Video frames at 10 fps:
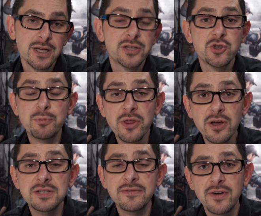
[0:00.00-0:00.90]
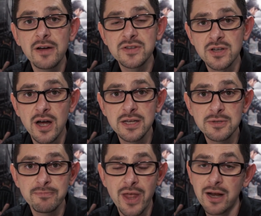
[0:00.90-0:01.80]
Super 35
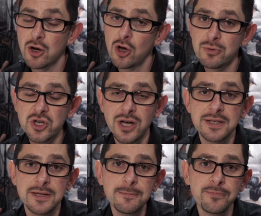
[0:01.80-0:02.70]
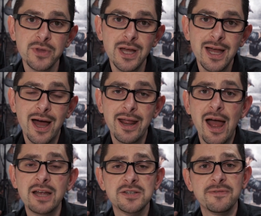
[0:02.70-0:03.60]
size and global shutter, and it
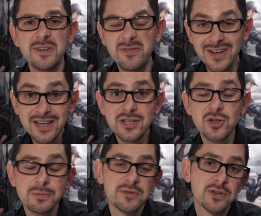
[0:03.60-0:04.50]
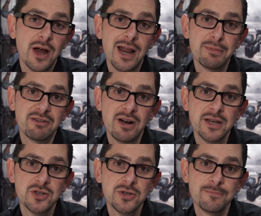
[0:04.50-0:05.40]
has 15 stops of dynamic
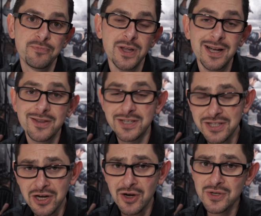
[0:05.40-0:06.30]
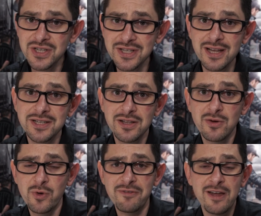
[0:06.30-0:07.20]
range. This is the closest sensor
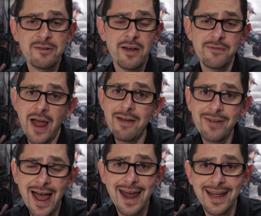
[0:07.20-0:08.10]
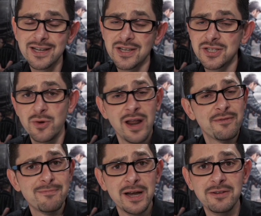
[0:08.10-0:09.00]
that we've ever had access to and
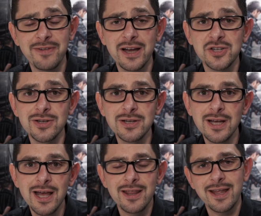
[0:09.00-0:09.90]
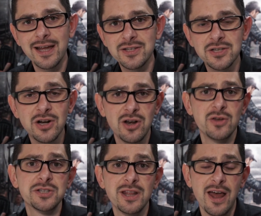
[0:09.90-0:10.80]
ever manufactured that gets us
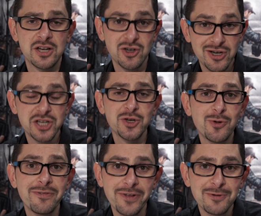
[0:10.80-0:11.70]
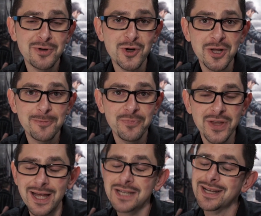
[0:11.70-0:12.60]
close to that traditional film look.
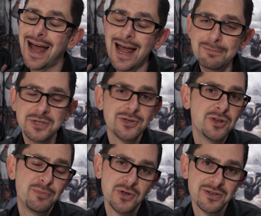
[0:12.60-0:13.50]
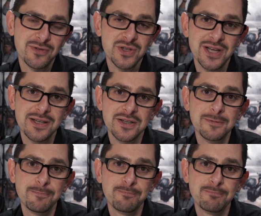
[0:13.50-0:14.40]
It's an absolutely beautiful sensor.